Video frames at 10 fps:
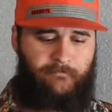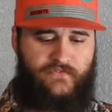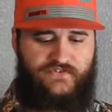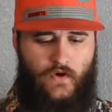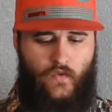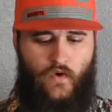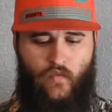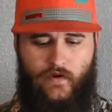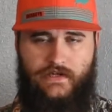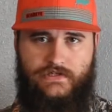So
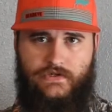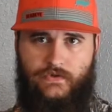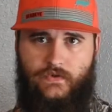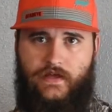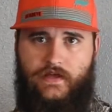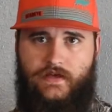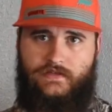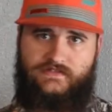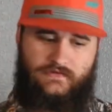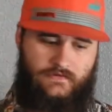what we do
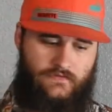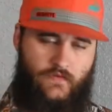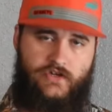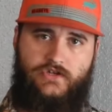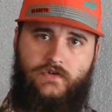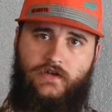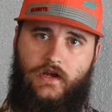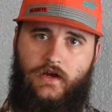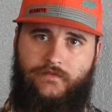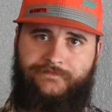is we shoot a
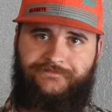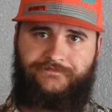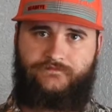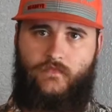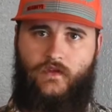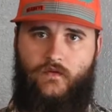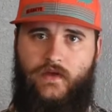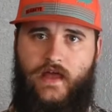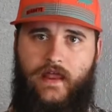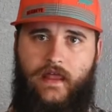deer, we
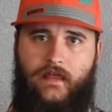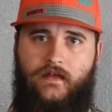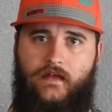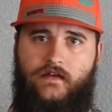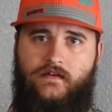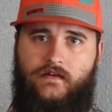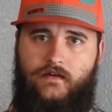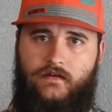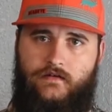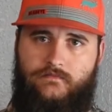hang it,
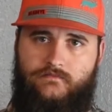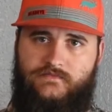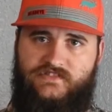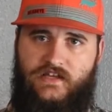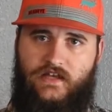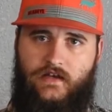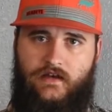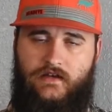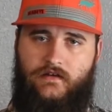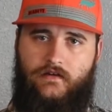skin
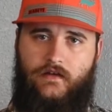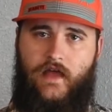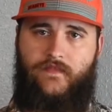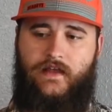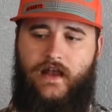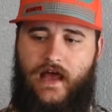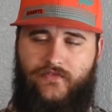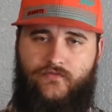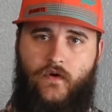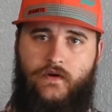it, and then I
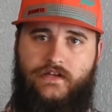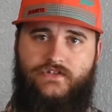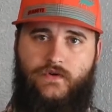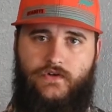throw it into a